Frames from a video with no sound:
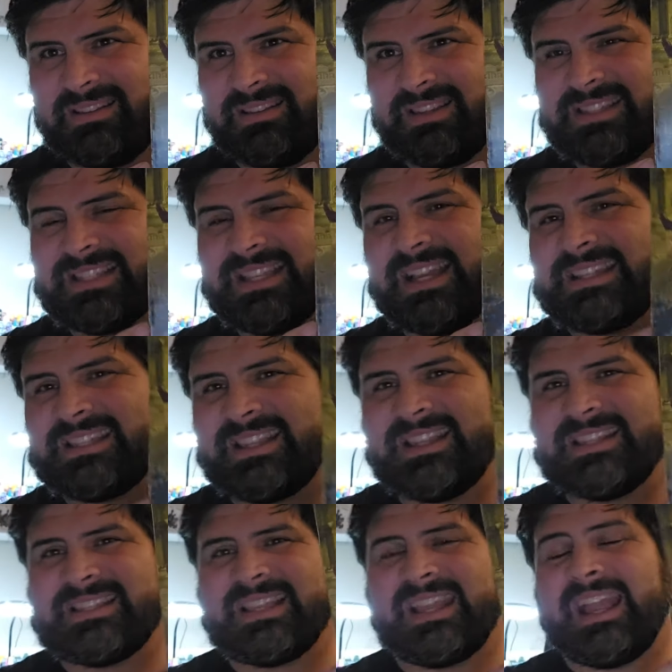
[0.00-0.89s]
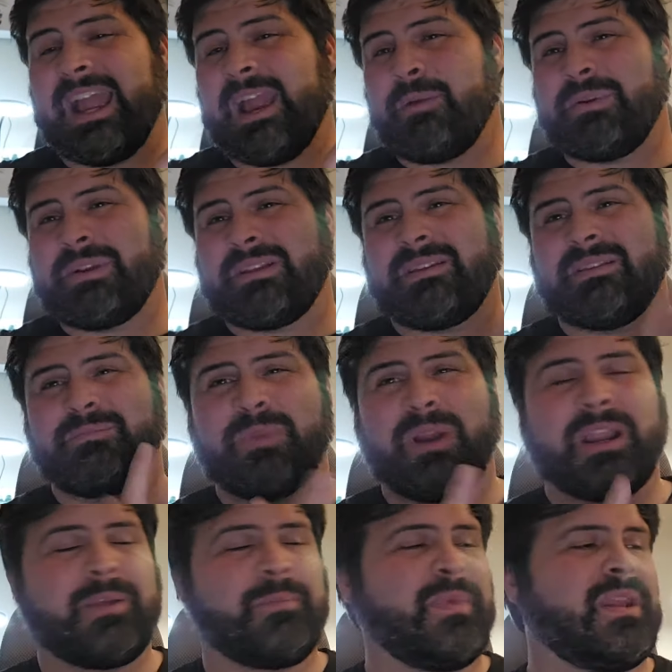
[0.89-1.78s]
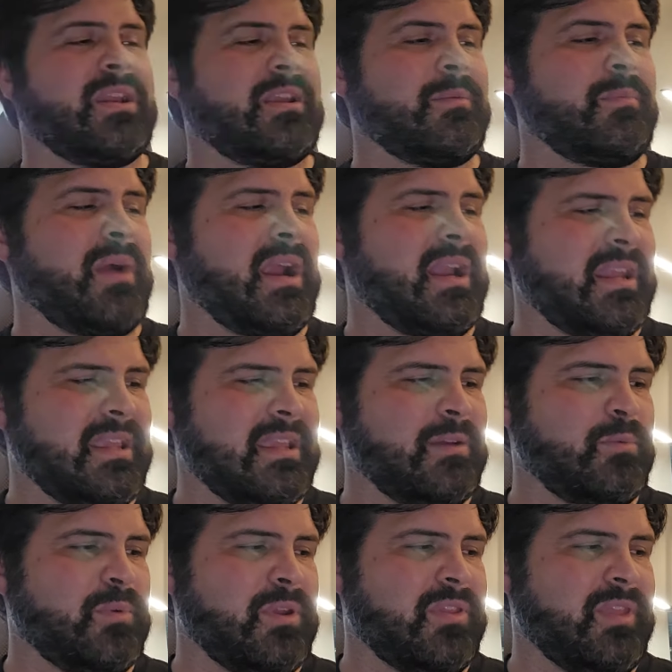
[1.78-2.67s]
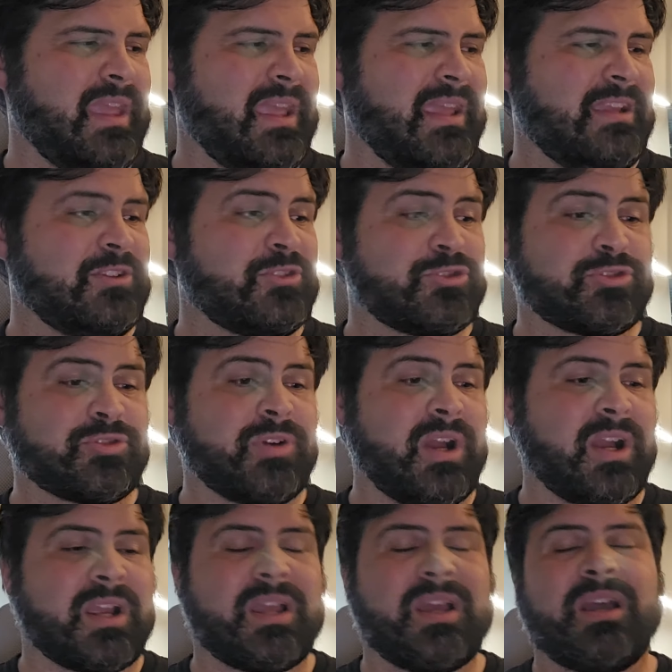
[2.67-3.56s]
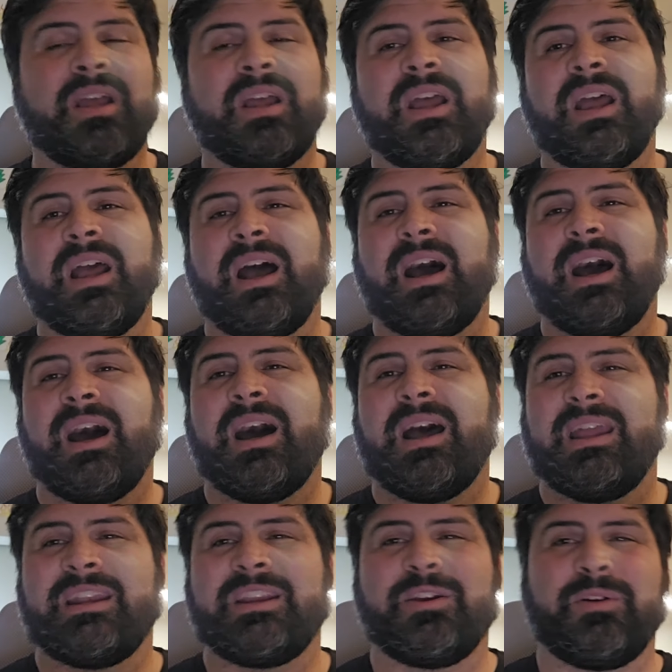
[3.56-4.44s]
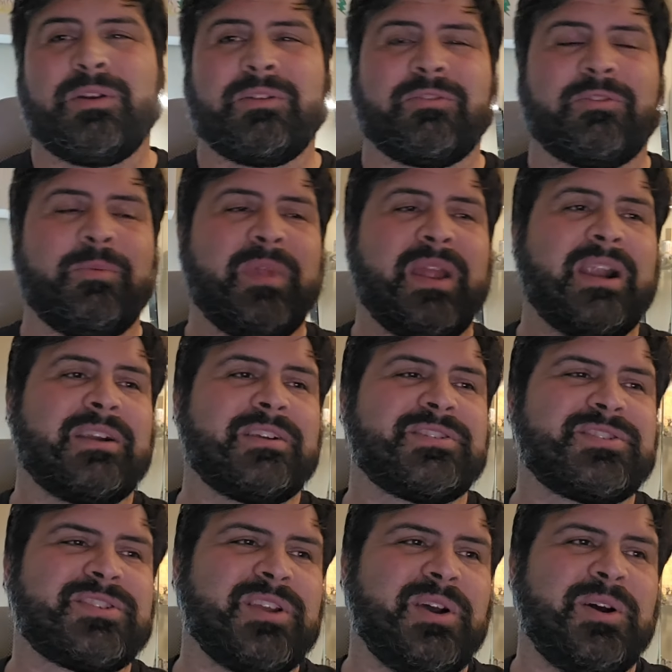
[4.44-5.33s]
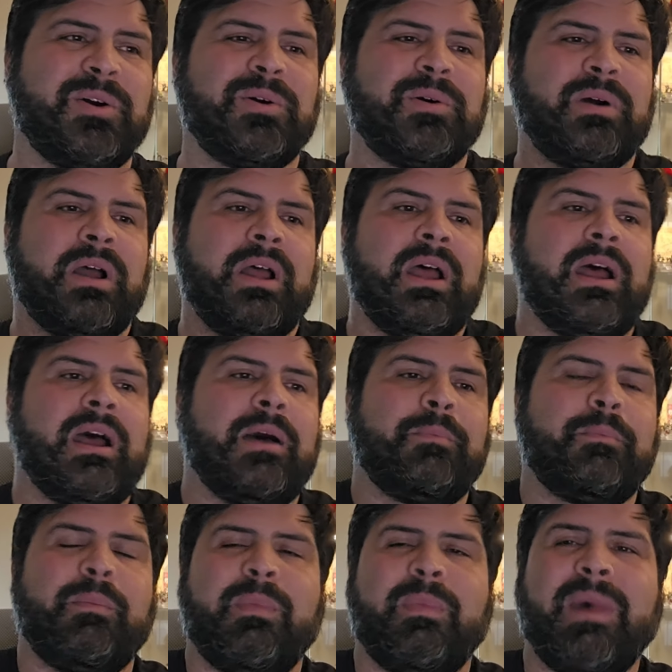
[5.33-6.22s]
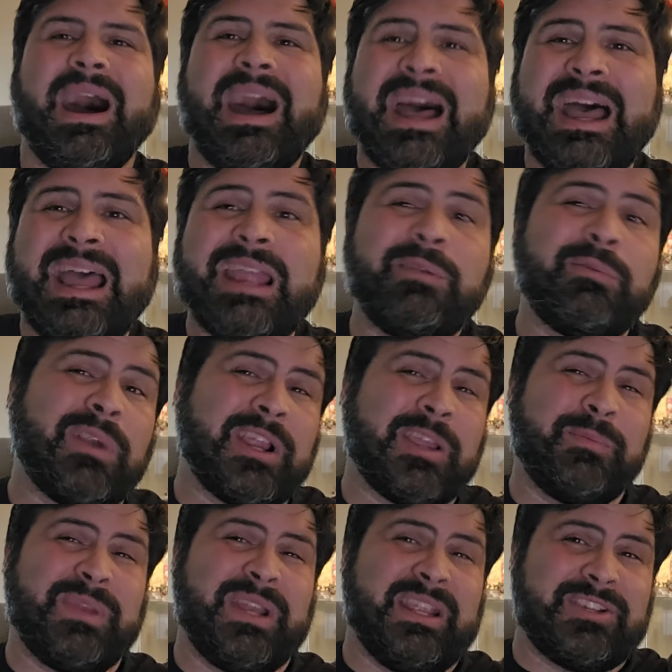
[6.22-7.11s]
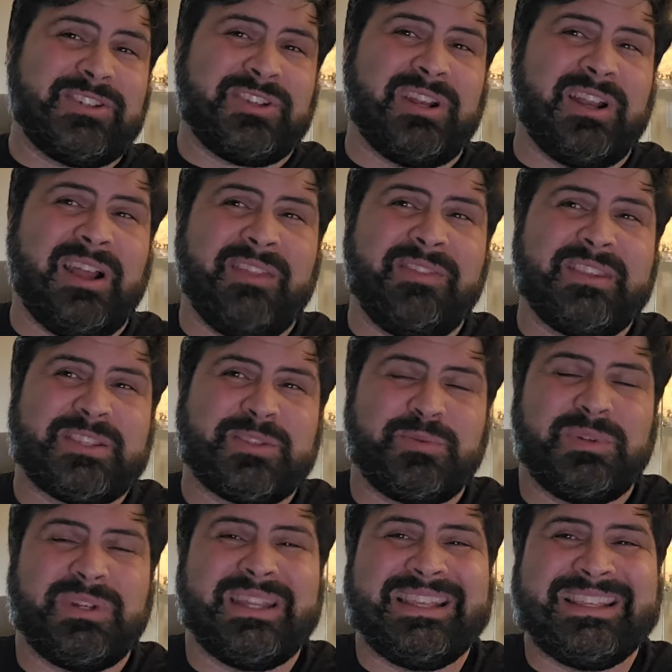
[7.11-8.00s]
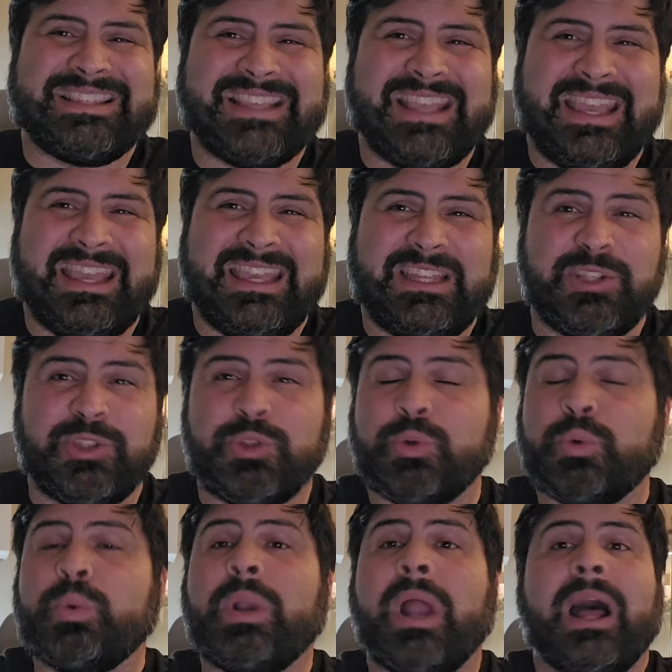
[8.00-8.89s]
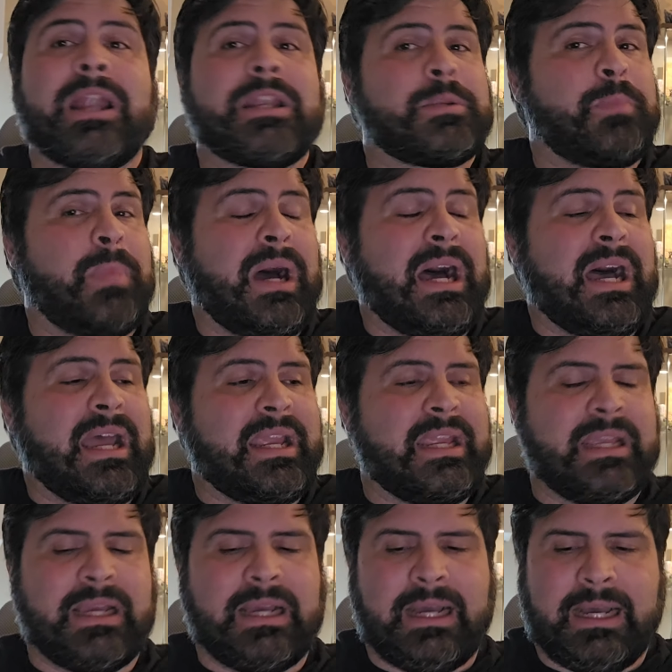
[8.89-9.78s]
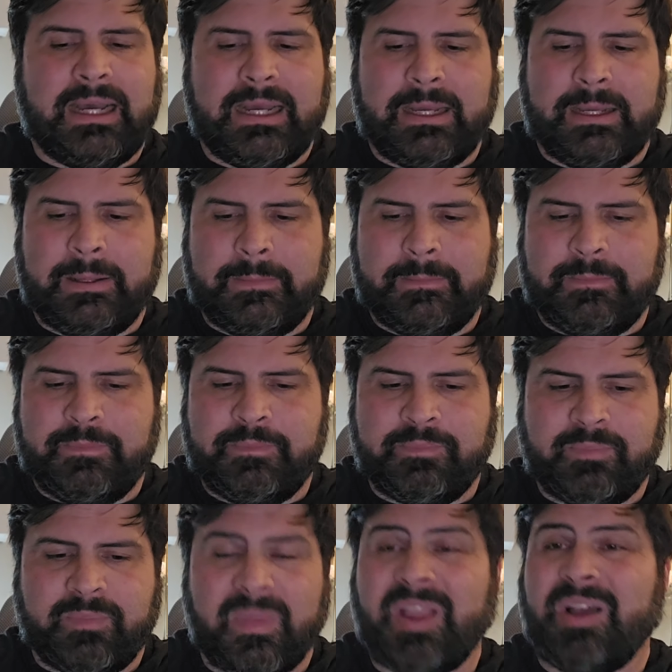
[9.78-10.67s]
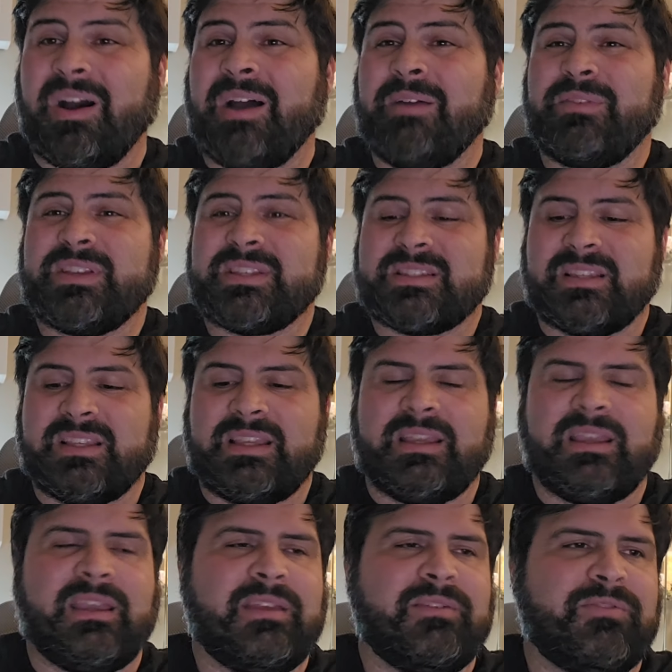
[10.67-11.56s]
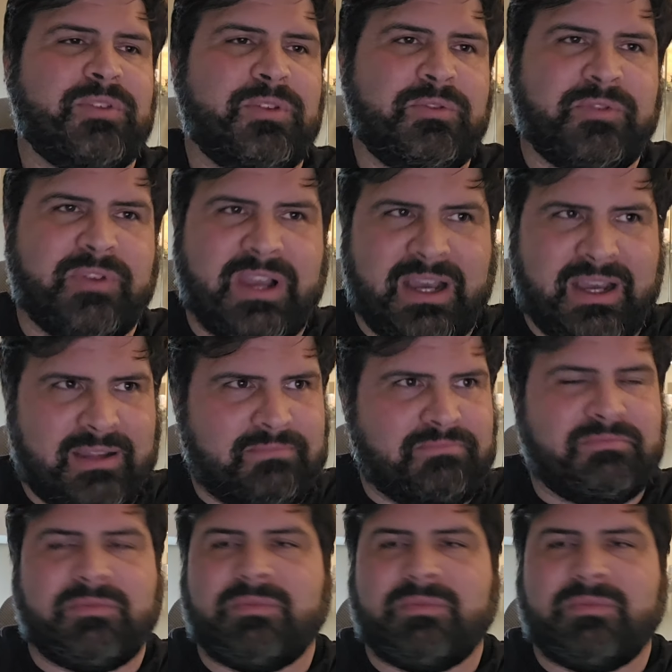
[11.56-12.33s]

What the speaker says: the size of this thing. I would recommend combining it with a truck and going from there. So my recommendation on this one is a do not buy. Now, obviously, if you've got